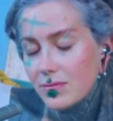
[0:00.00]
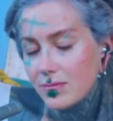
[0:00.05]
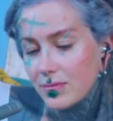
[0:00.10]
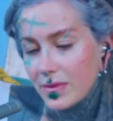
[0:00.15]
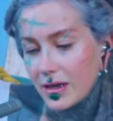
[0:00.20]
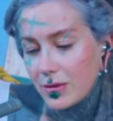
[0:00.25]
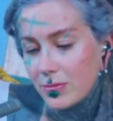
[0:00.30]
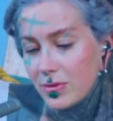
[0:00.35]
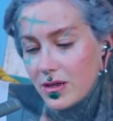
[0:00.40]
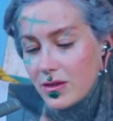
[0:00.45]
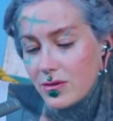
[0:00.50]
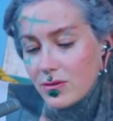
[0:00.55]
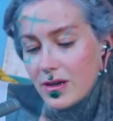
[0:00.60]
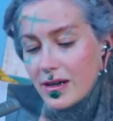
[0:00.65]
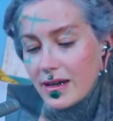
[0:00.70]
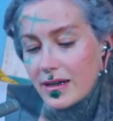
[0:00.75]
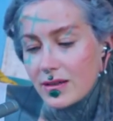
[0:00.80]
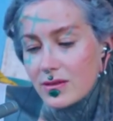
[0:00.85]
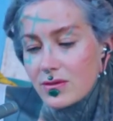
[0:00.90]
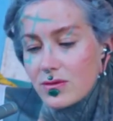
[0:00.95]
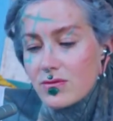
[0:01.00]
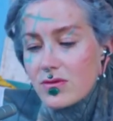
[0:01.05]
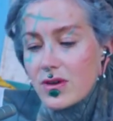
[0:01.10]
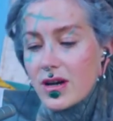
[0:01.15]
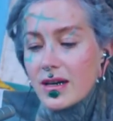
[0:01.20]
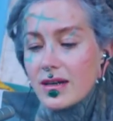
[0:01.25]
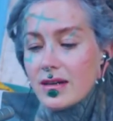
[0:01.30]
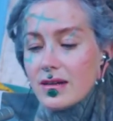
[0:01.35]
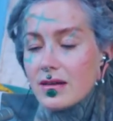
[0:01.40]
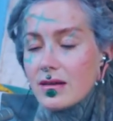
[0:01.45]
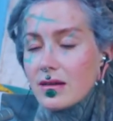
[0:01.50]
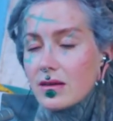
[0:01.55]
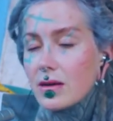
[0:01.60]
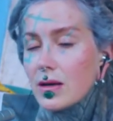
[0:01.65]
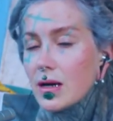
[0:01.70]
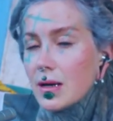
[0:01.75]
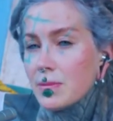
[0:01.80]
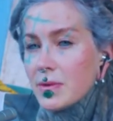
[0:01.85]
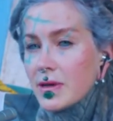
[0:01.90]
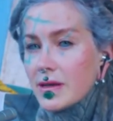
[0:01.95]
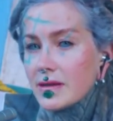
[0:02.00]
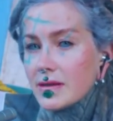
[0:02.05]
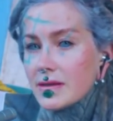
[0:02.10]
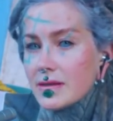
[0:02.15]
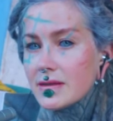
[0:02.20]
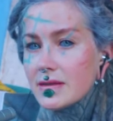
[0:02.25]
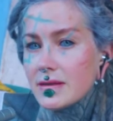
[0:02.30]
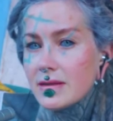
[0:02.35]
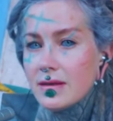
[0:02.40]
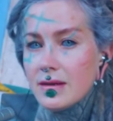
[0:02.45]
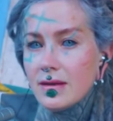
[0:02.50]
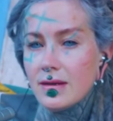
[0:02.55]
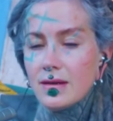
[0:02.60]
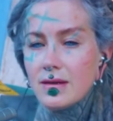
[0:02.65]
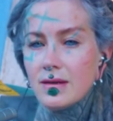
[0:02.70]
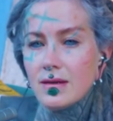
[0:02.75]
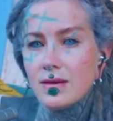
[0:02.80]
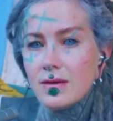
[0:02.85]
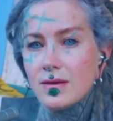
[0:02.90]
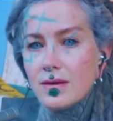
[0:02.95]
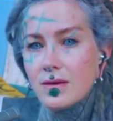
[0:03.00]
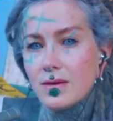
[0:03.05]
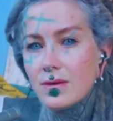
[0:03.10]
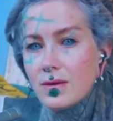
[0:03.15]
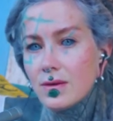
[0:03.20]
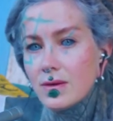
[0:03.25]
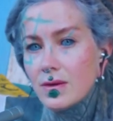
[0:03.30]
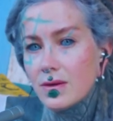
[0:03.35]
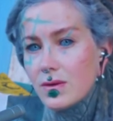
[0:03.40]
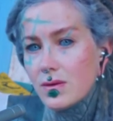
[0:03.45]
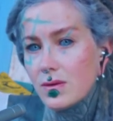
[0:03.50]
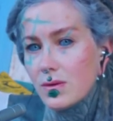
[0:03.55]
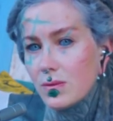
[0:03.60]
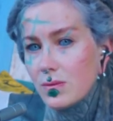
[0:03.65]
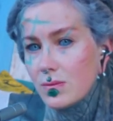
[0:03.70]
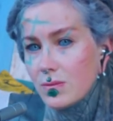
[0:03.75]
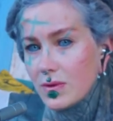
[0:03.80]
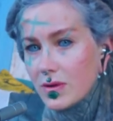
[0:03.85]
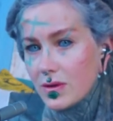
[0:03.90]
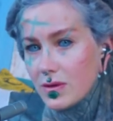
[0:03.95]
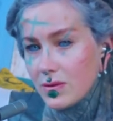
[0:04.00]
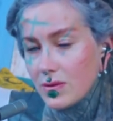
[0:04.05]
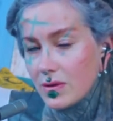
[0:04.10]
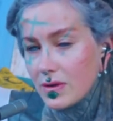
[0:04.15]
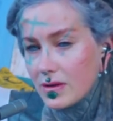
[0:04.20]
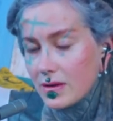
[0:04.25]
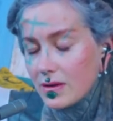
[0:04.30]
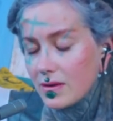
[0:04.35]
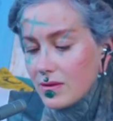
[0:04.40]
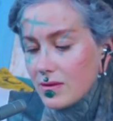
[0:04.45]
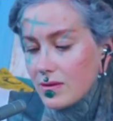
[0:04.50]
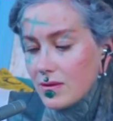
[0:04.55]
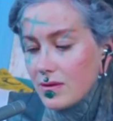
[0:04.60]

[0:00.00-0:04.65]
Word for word: Maybe you like to write in the comments what you are